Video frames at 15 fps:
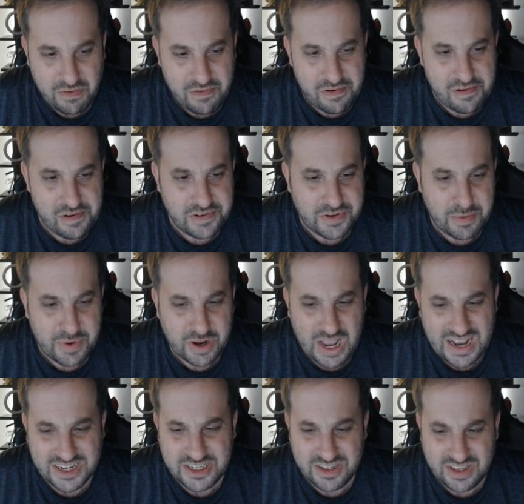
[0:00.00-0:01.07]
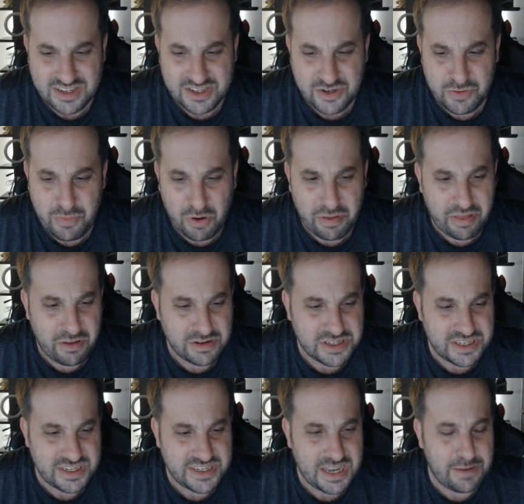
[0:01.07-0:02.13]
So I'm gonna actually let's do both of those at
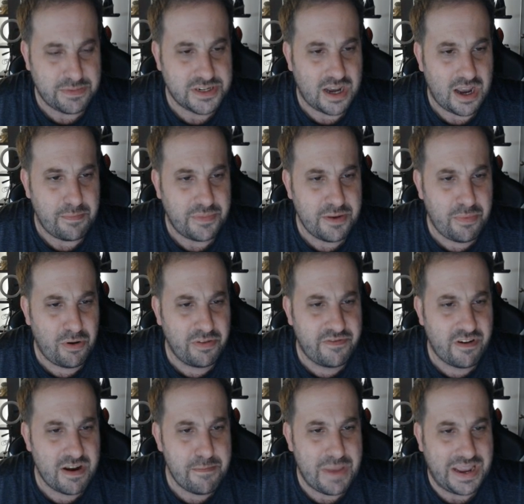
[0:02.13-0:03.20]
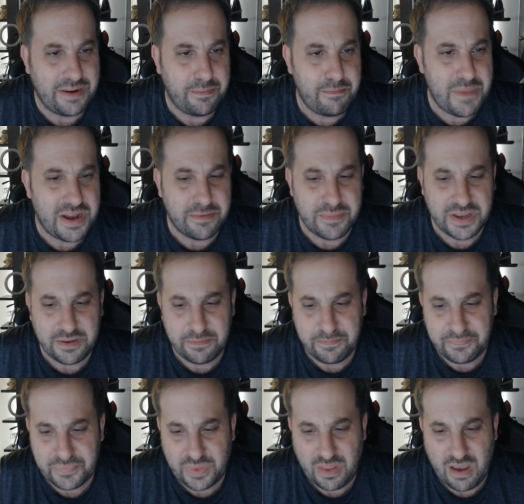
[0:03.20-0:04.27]
the same time. They're both very meta me.
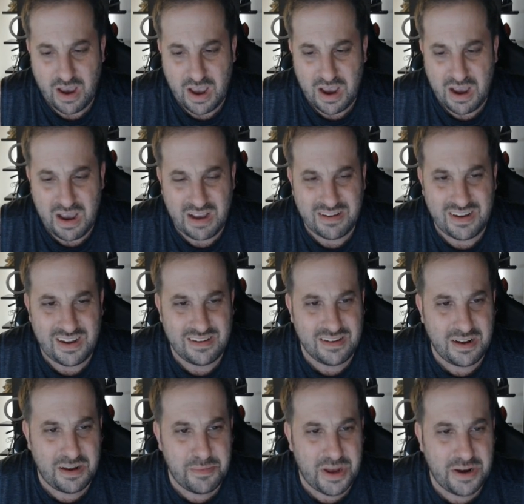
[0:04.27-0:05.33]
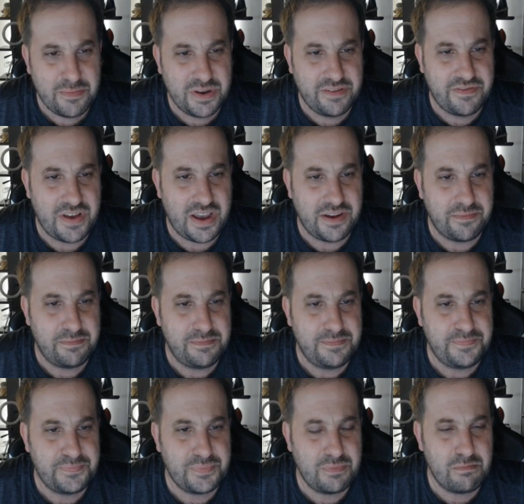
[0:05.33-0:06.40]
I I'm not a big fan.
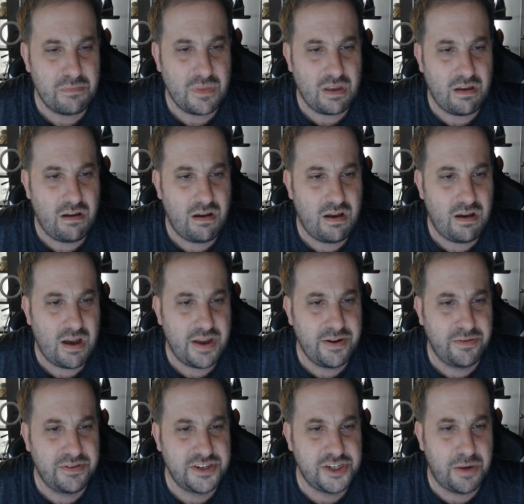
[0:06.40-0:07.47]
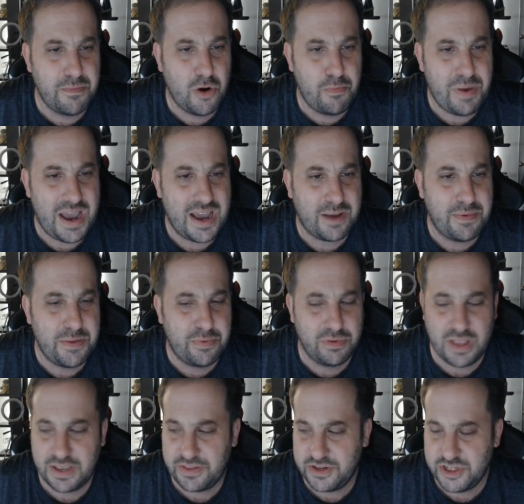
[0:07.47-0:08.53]
I know the jumbo pack. People
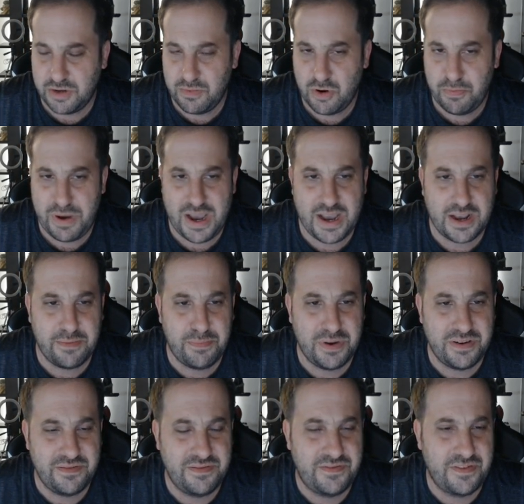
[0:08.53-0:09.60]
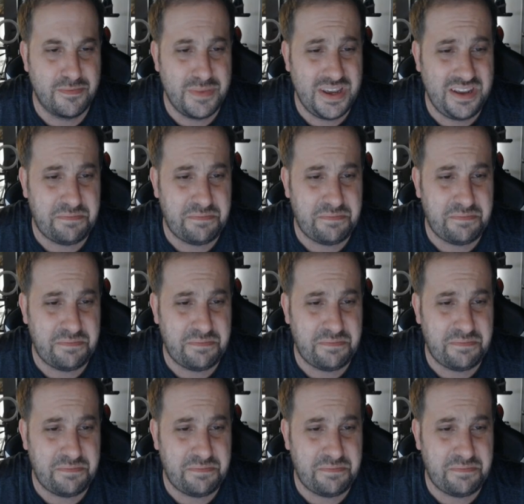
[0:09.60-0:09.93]
like the jumbo pack, but for me,